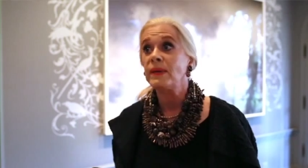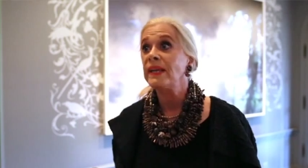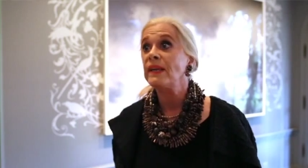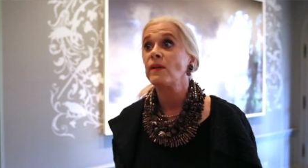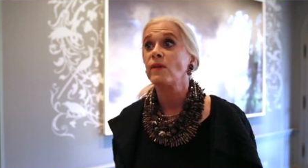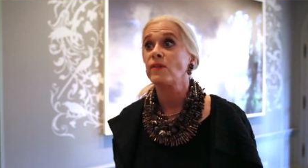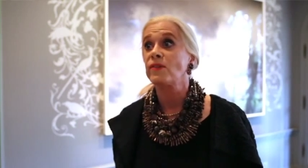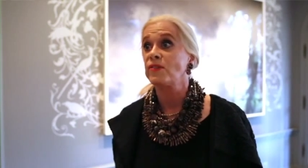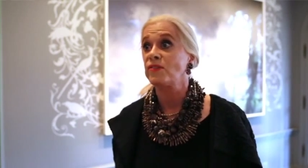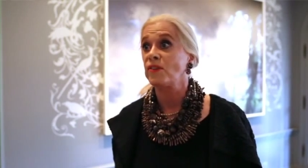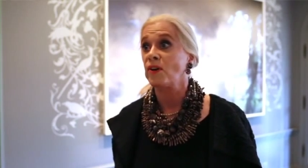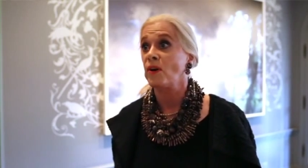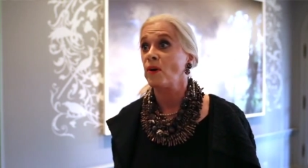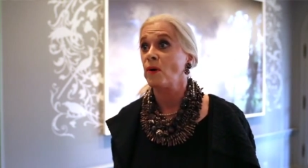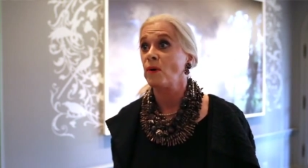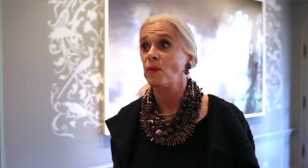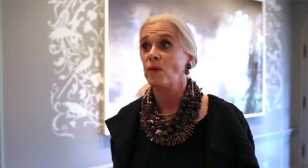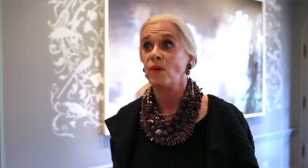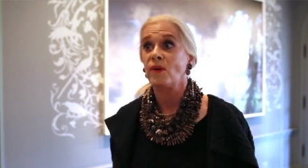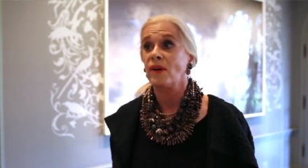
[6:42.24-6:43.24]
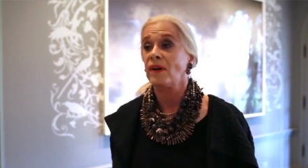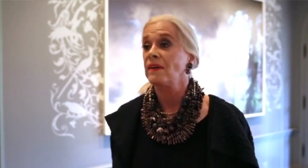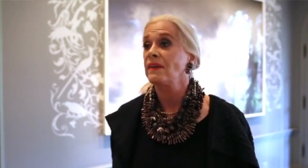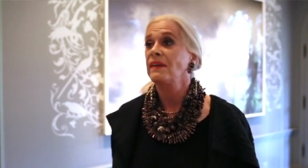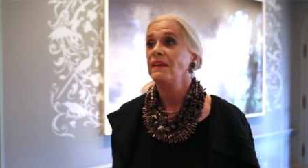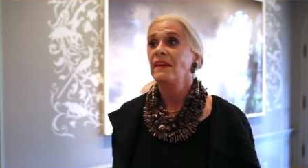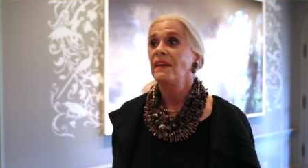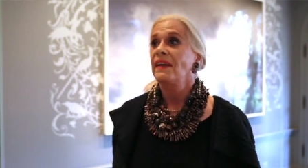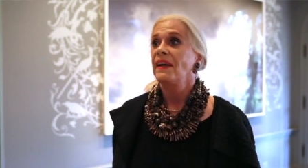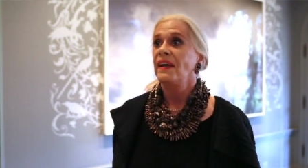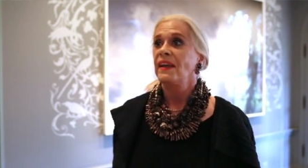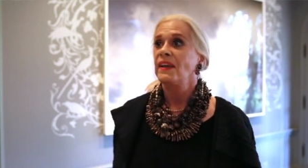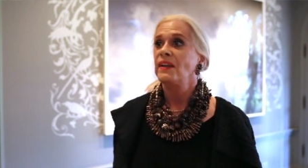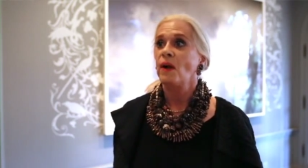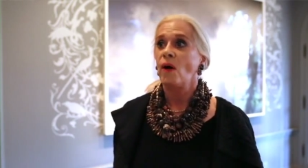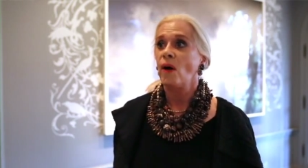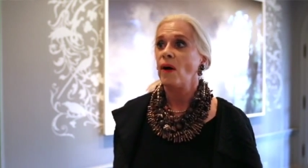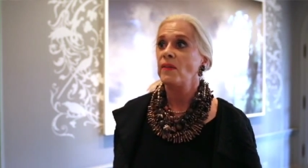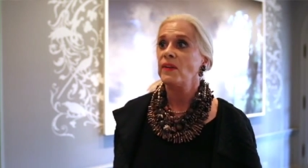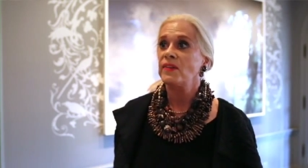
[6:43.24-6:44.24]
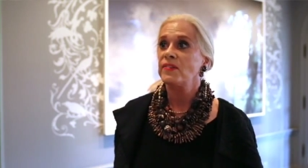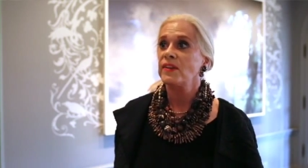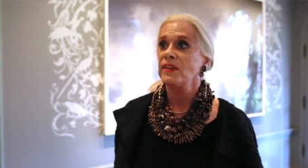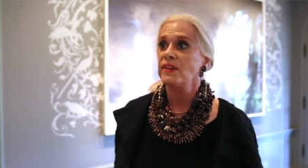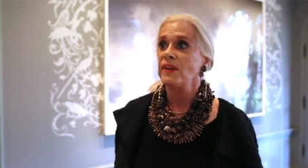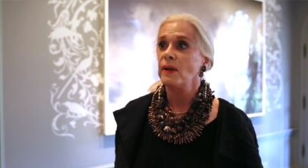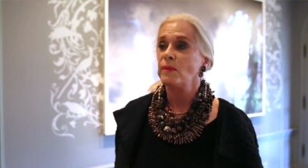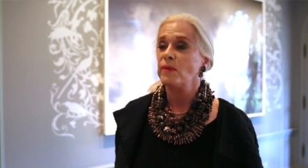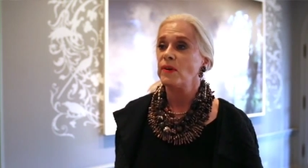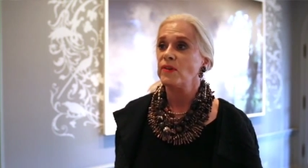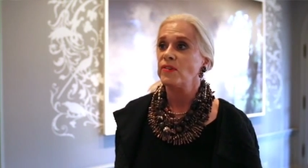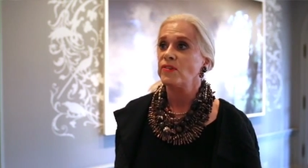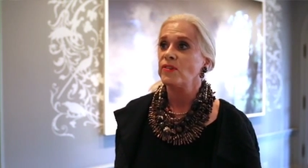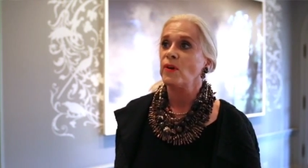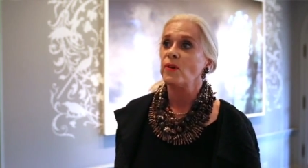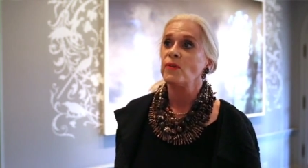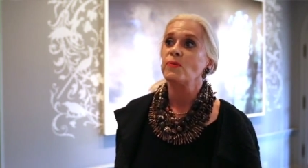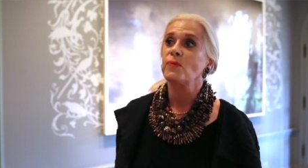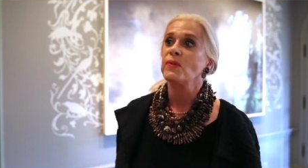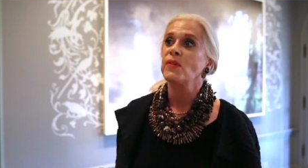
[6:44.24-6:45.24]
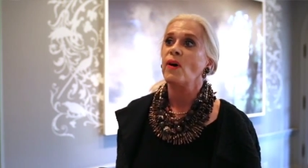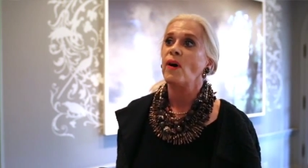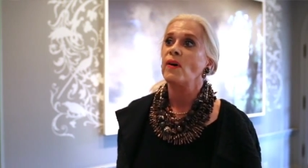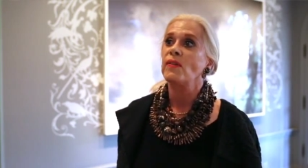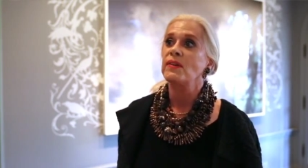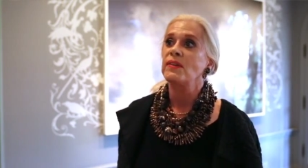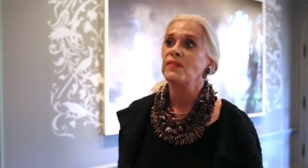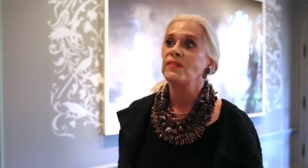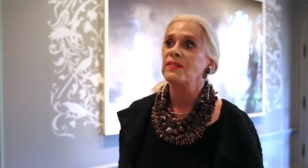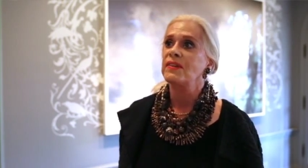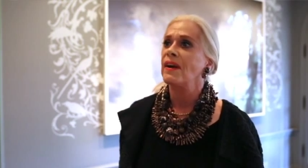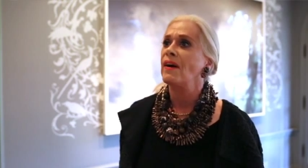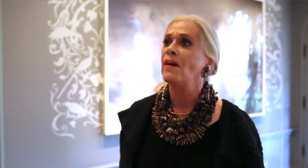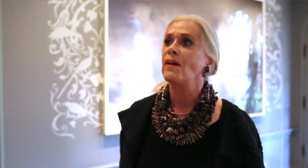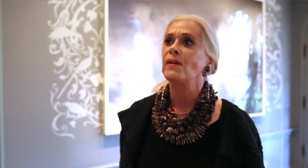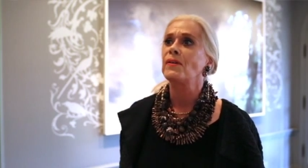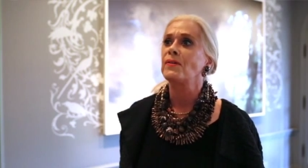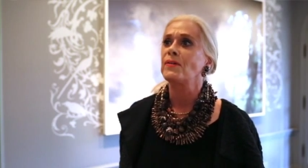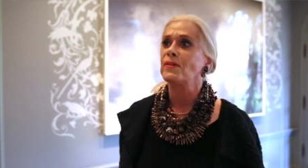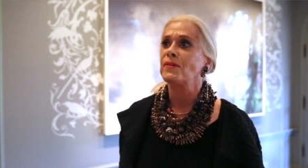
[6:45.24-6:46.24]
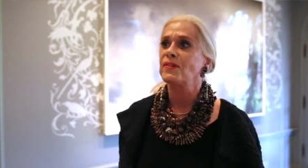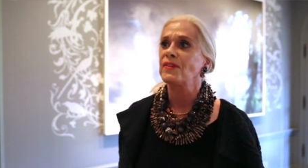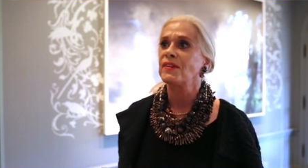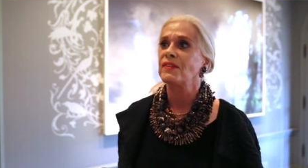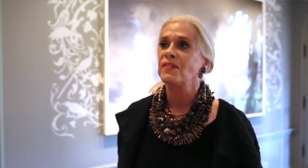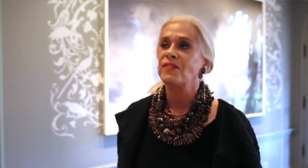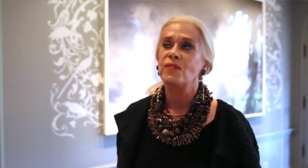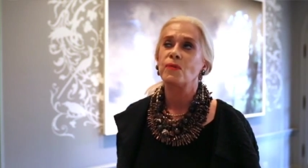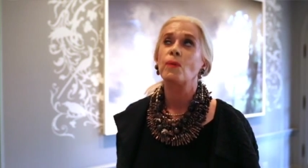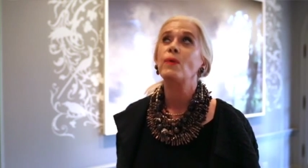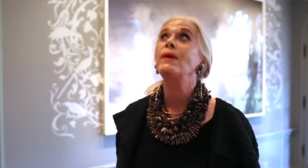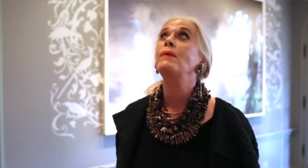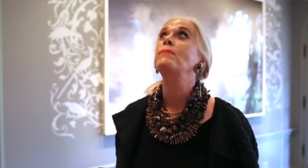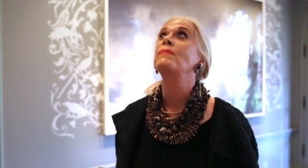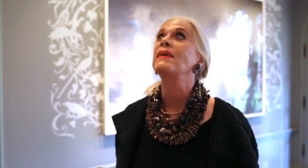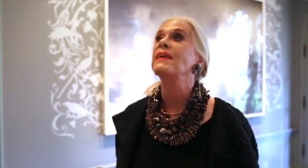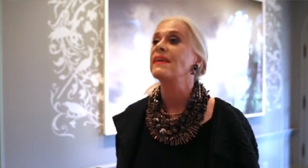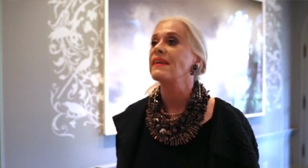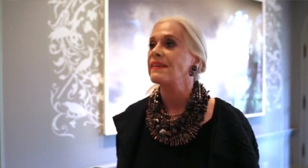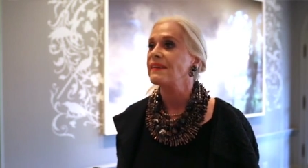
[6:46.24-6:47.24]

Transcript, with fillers: Beatles show or a, you know, all these contemporary shows with all these colors and sweeping.